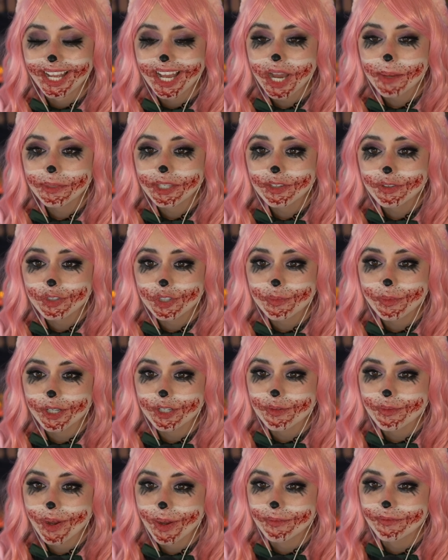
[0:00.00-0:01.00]
I'm a huge
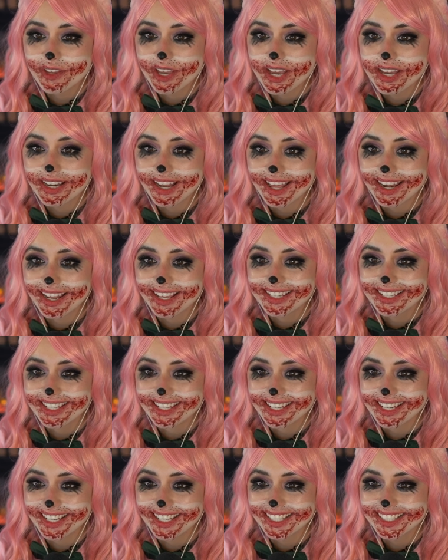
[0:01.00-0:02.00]
SpongeBob fan and I
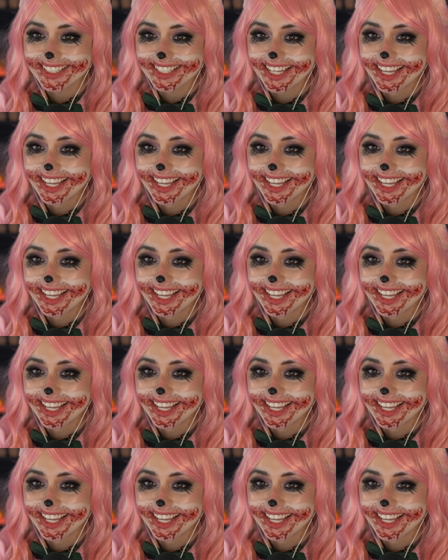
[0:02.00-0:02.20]
need it.